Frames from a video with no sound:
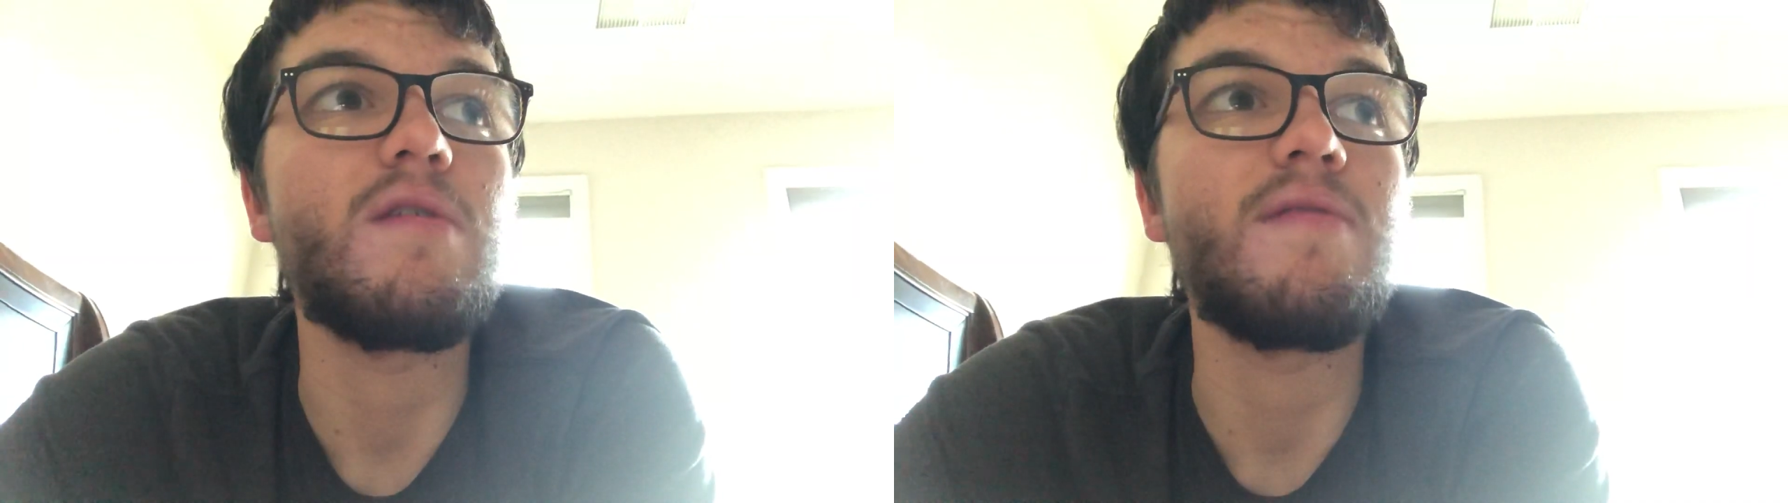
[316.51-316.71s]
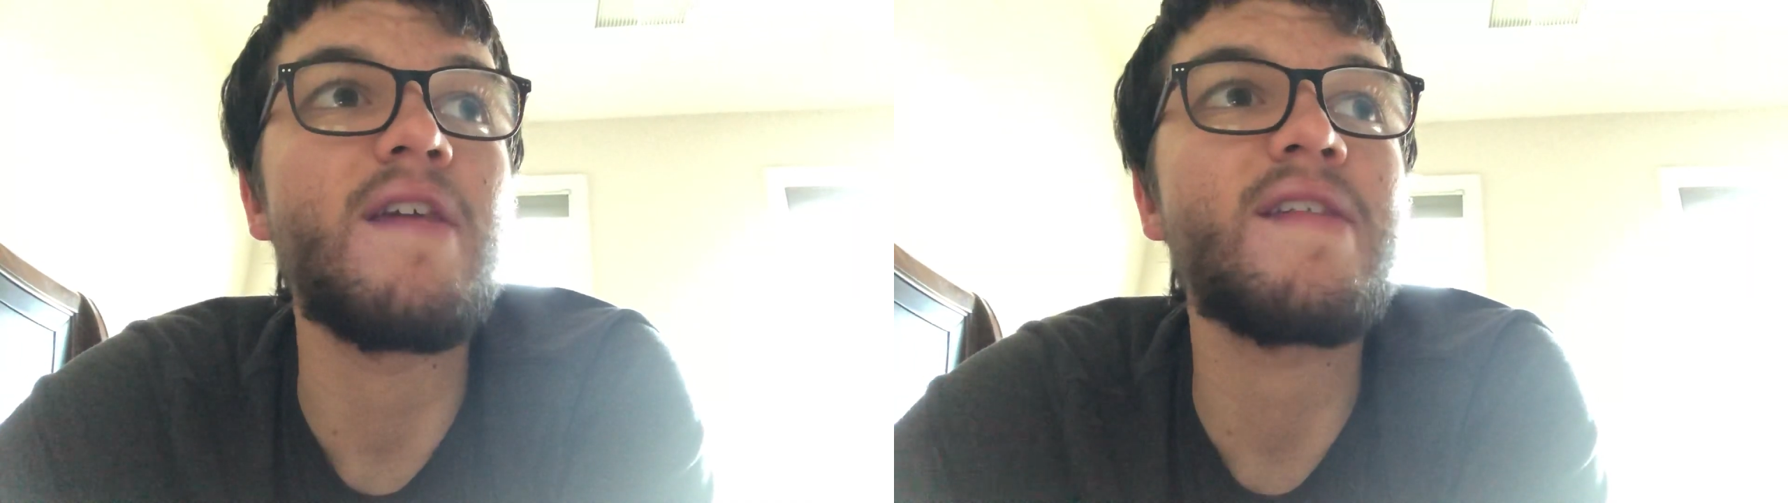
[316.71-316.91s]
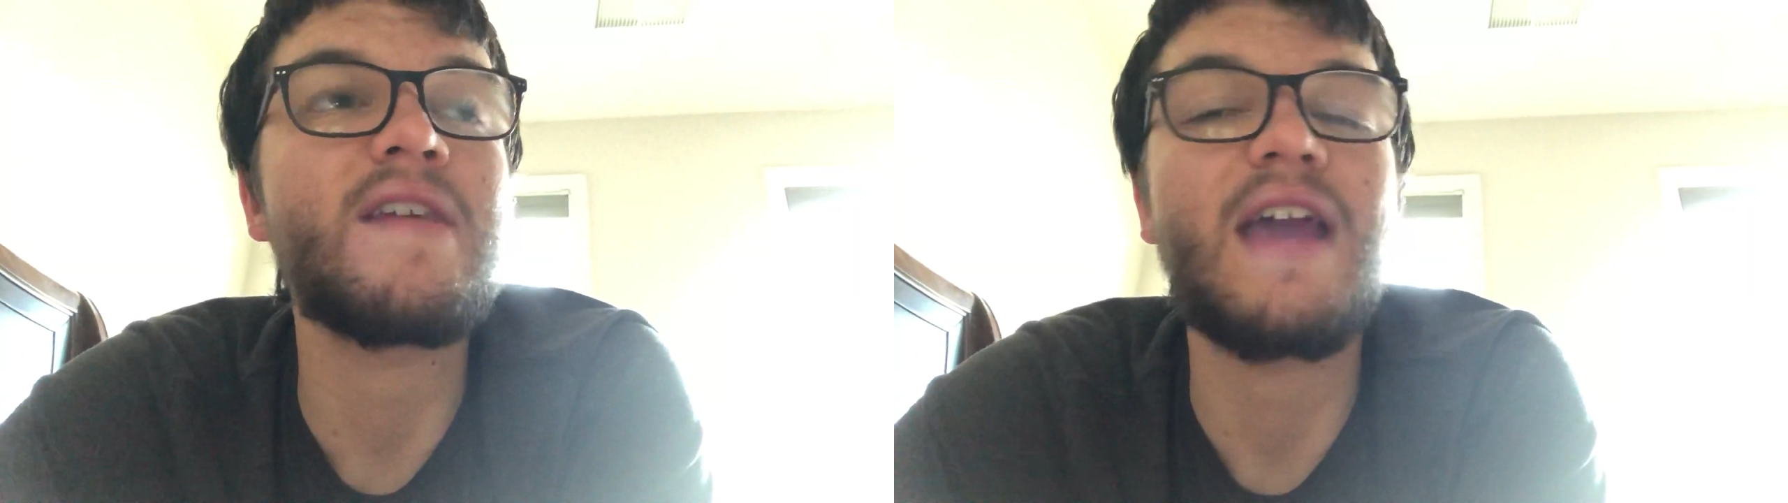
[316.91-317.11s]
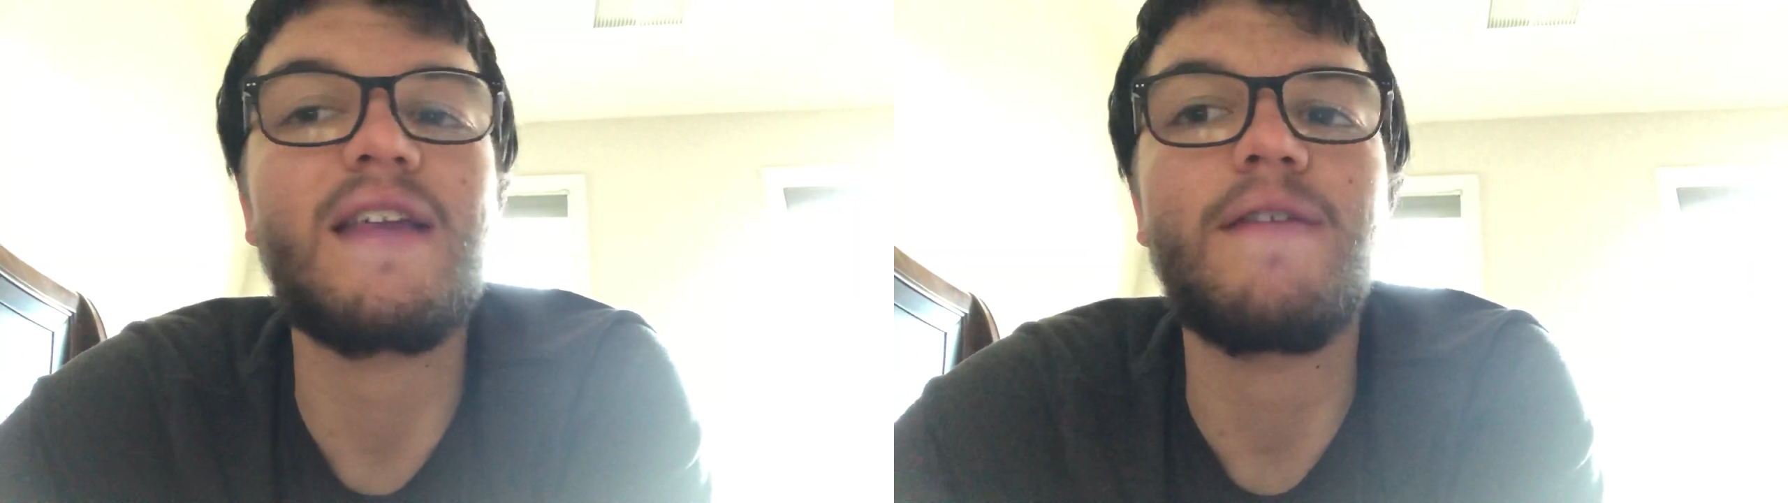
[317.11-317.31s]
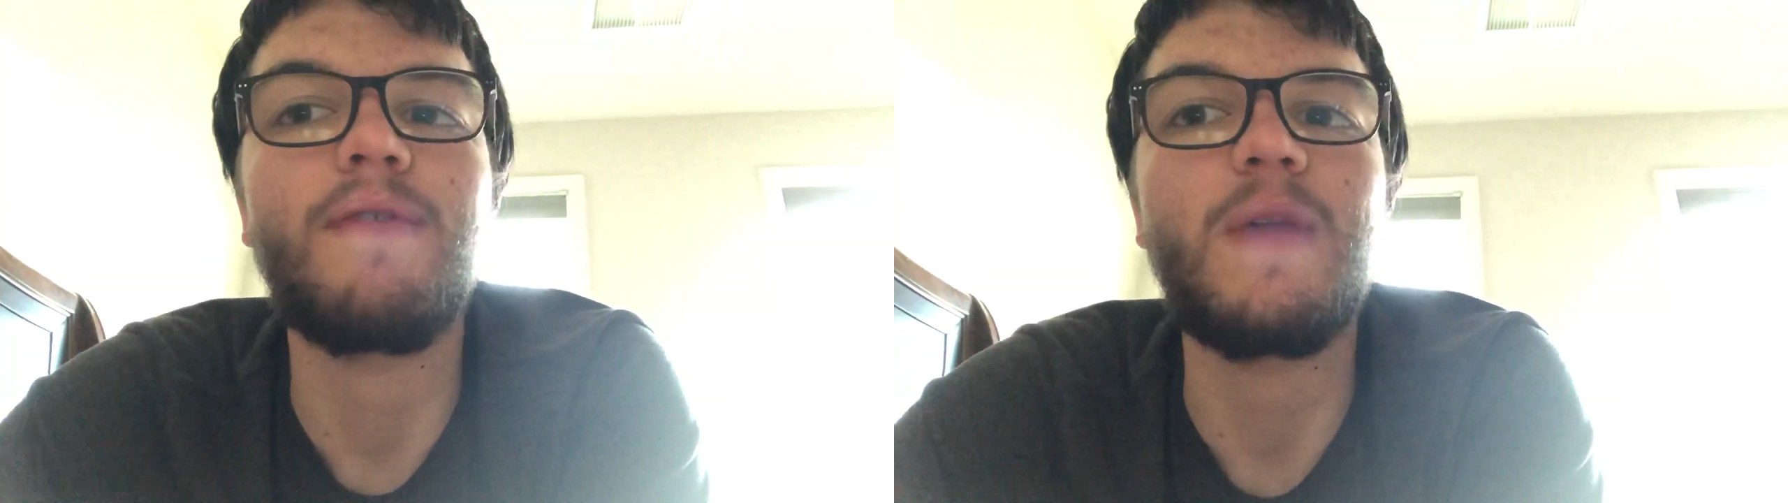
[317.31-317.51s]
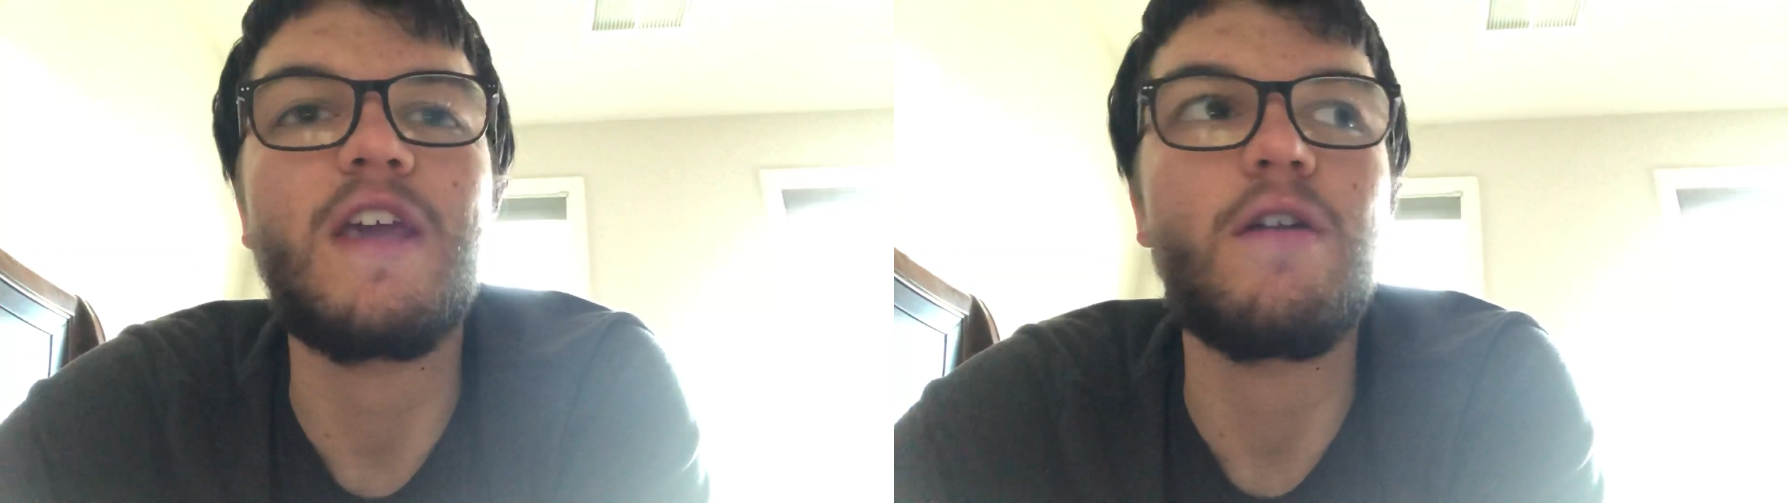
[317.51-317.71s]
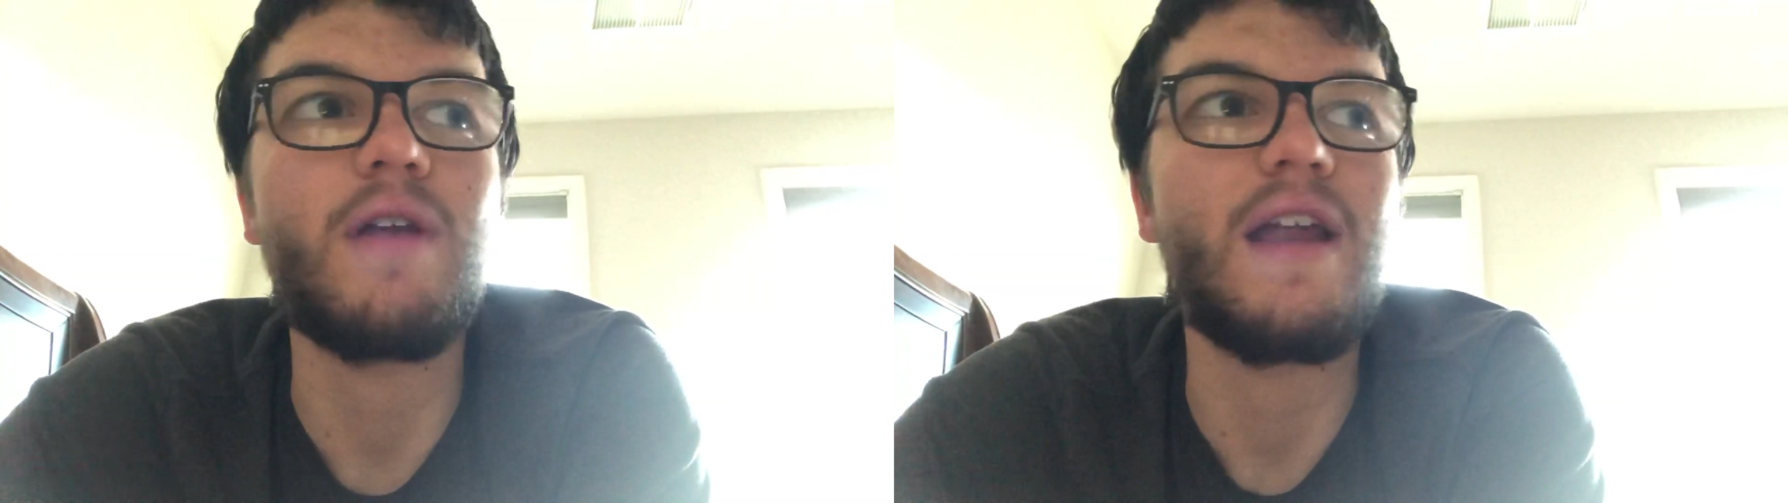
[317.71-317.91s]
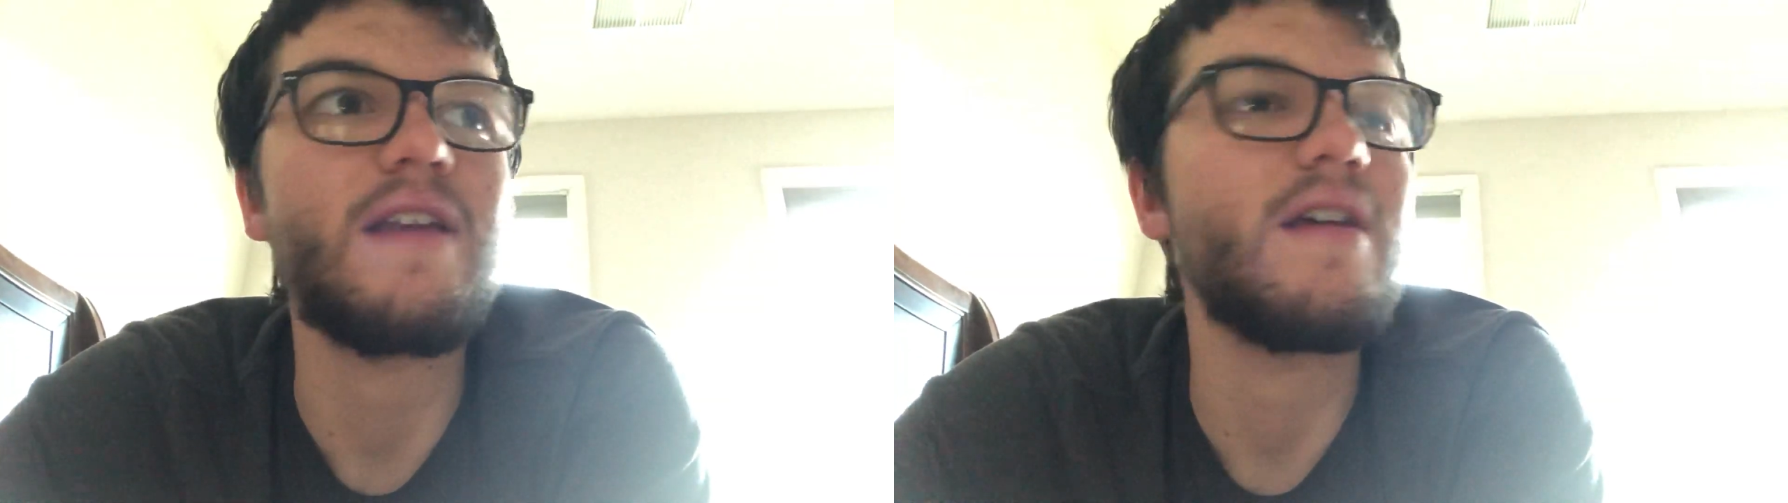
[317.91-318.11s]
Disconnect it from the
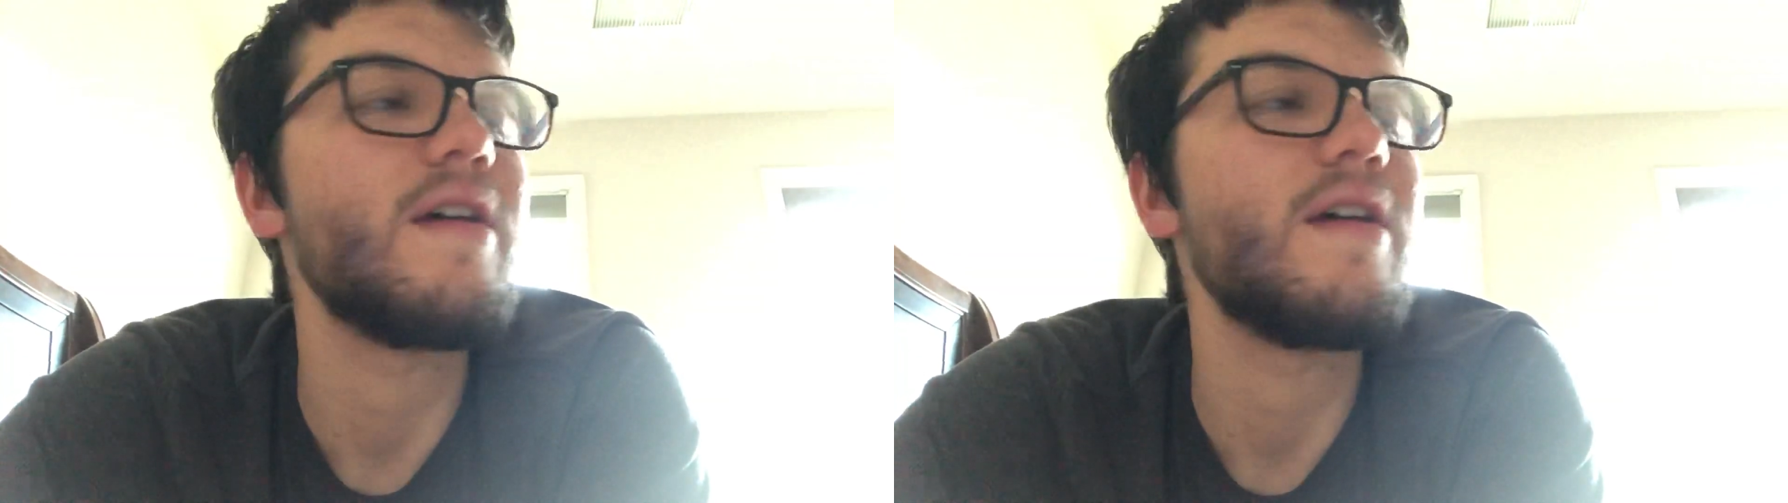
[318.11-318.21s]
internet.